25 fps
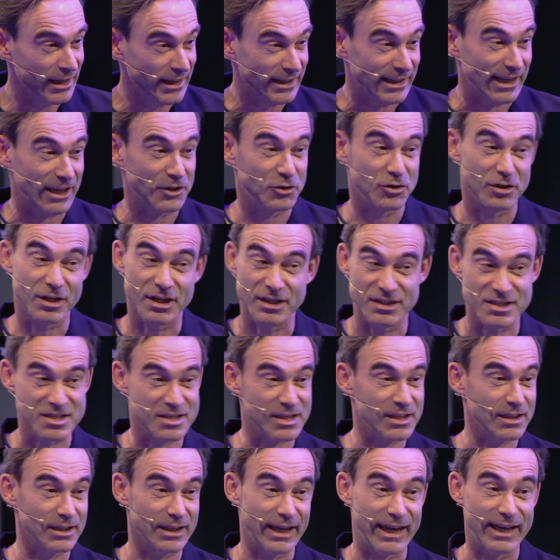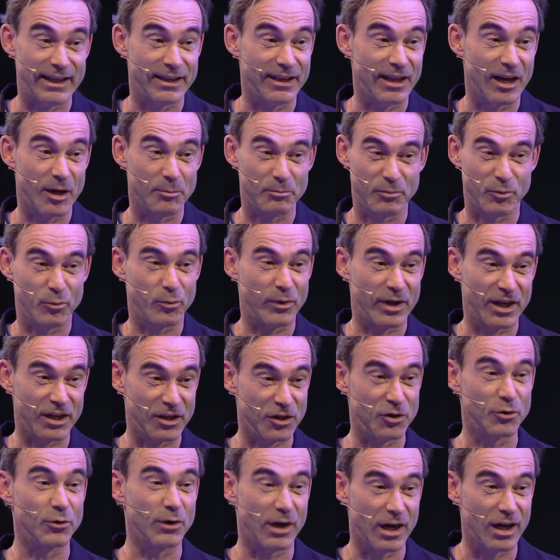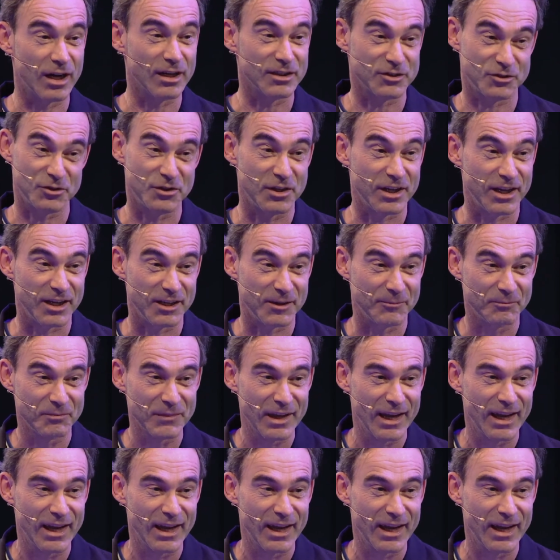that you can still end up where you are today.